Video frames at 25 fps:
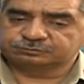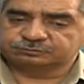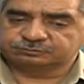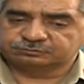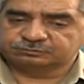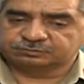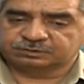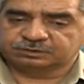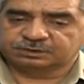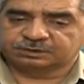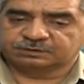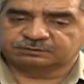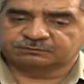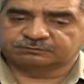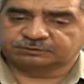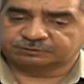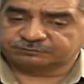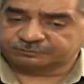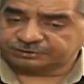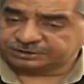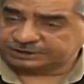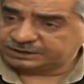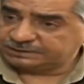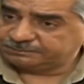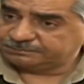to,
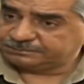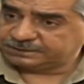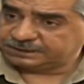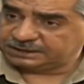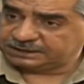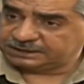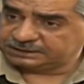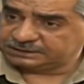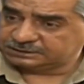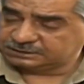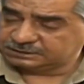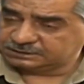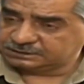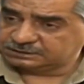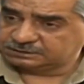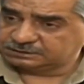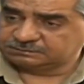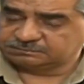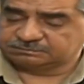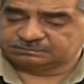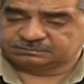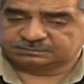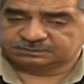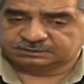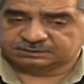what we keep telling
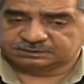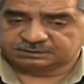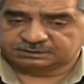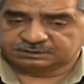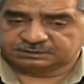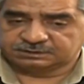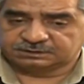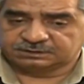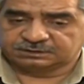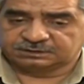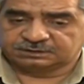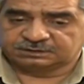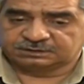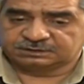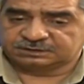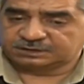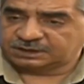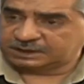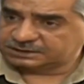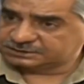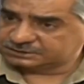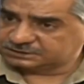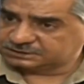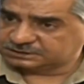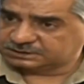the
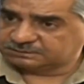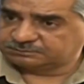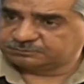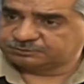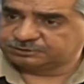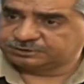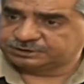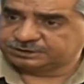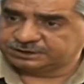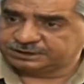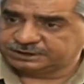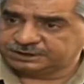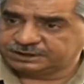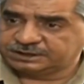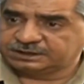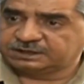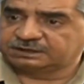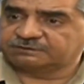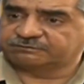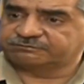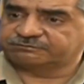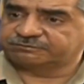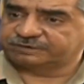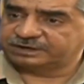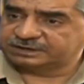international community and
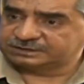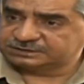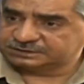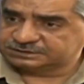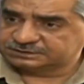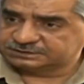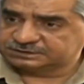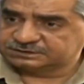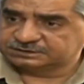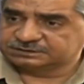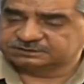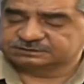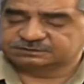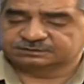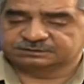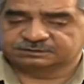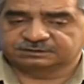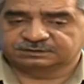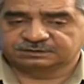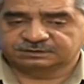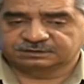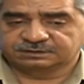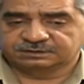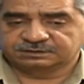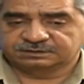our friends in
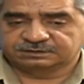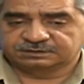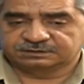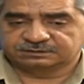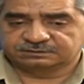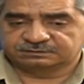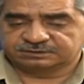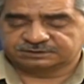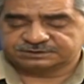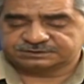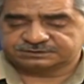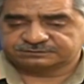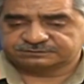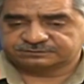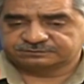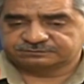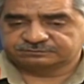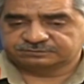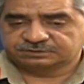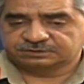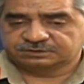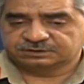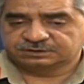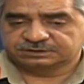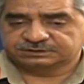the rest of the
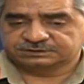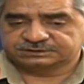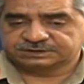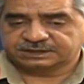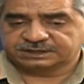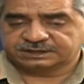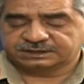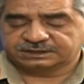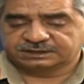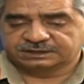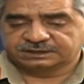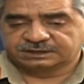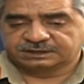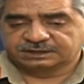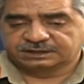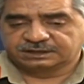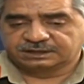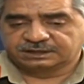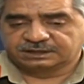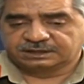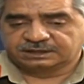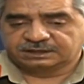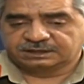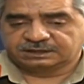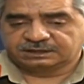world is that
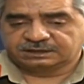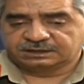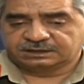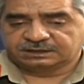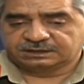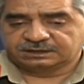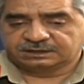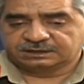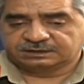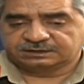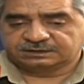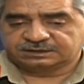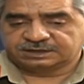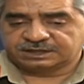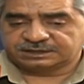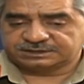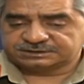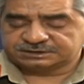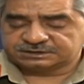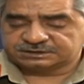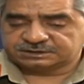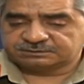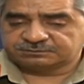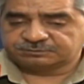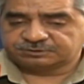
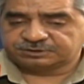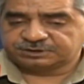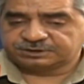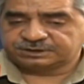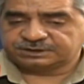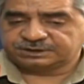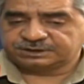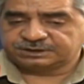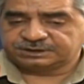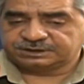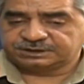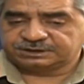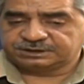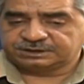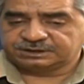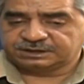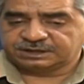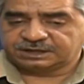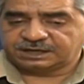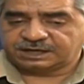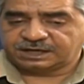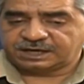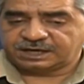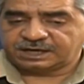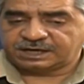international community
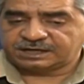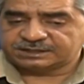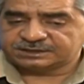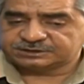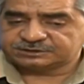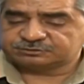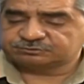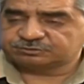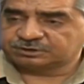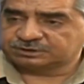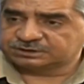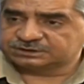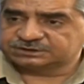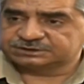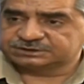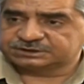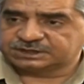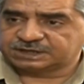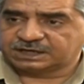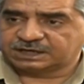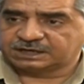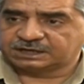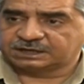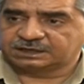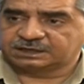has to
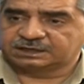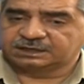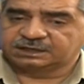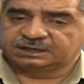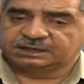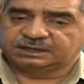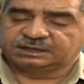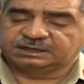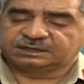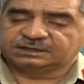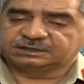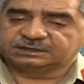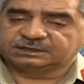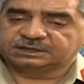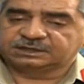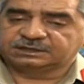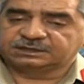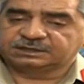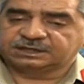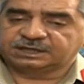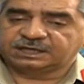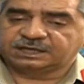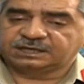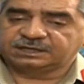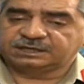understand
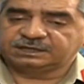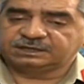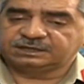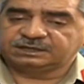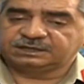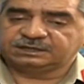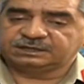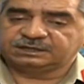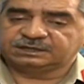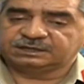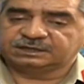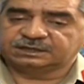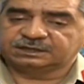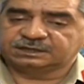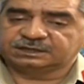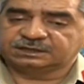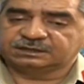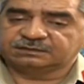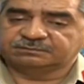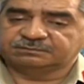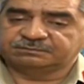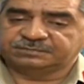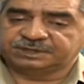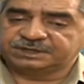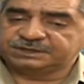that any
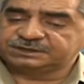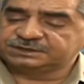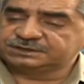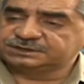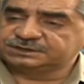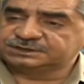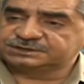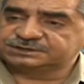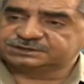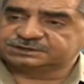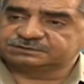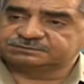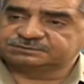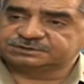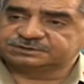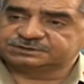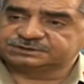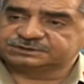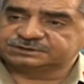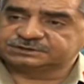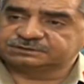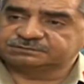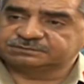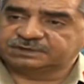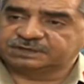major
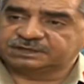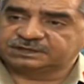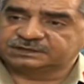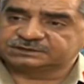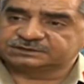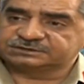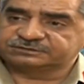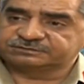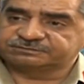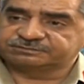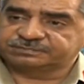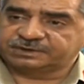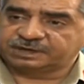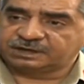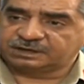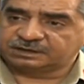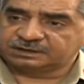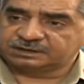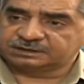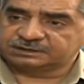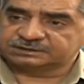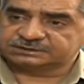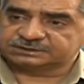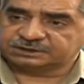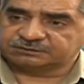disturbance in the balance of
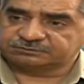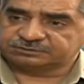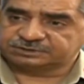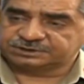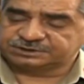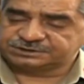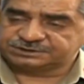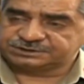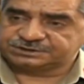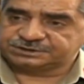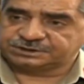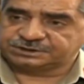power in South